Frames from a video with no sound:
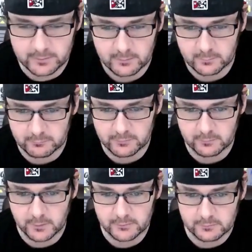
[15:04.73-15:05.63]
There was really
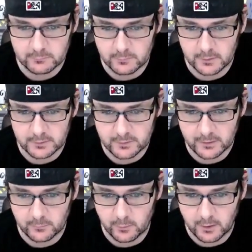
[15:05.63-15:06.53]
much much on
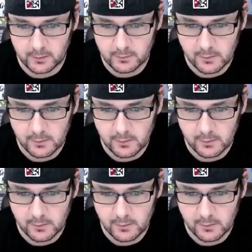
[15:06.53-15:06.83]
the wall,